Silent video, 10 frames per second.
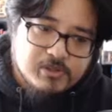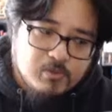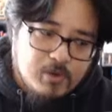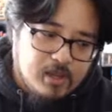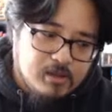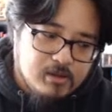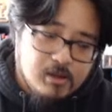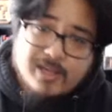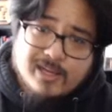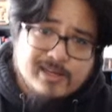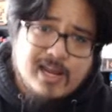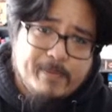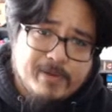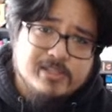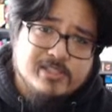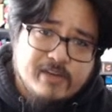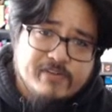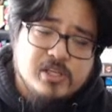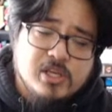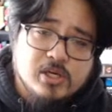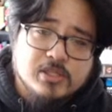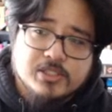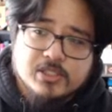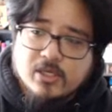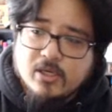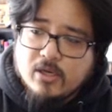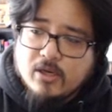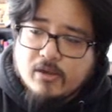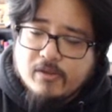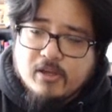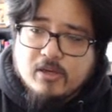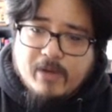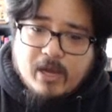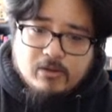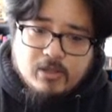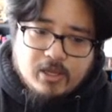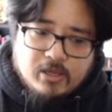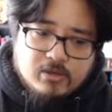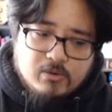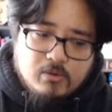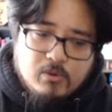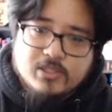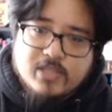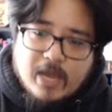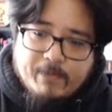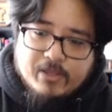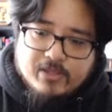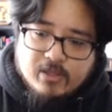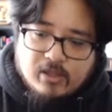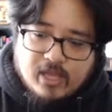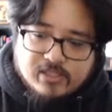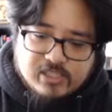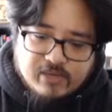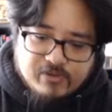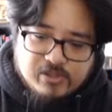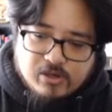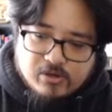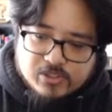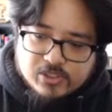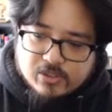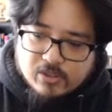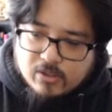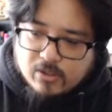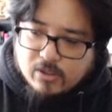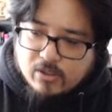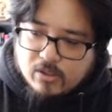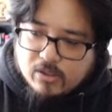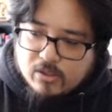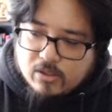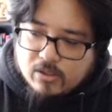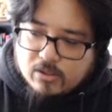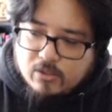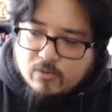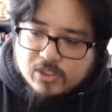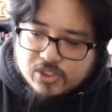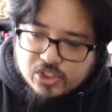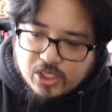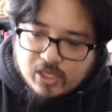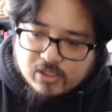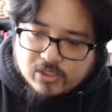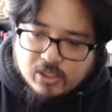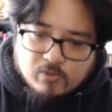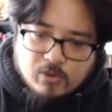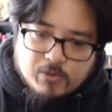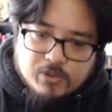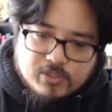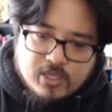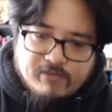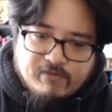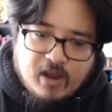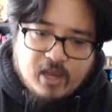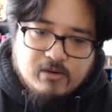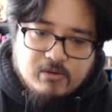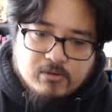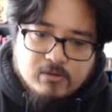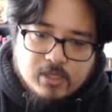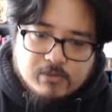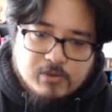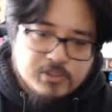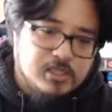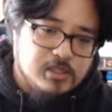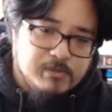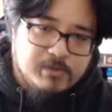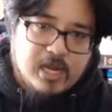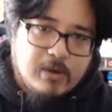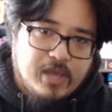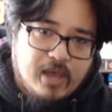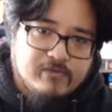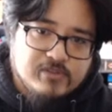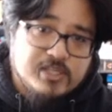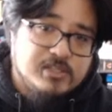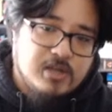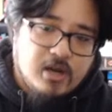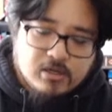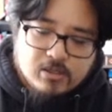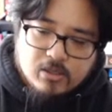away. A lot can happen in 7 years. Think about like what has happened in the last 7 years. Like what has changed? Like, well, we used to have Vine and Musically, but now we have TikTok.